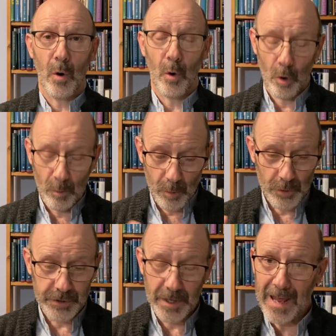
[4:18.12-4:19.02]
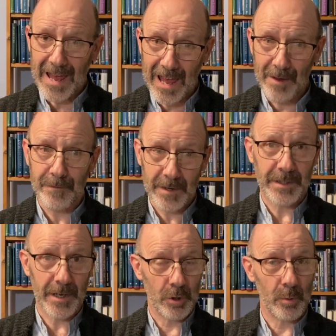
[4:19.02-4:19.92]
almost every
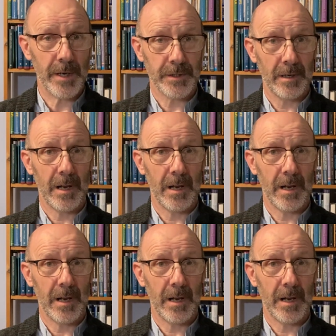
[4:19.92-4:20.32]
situation in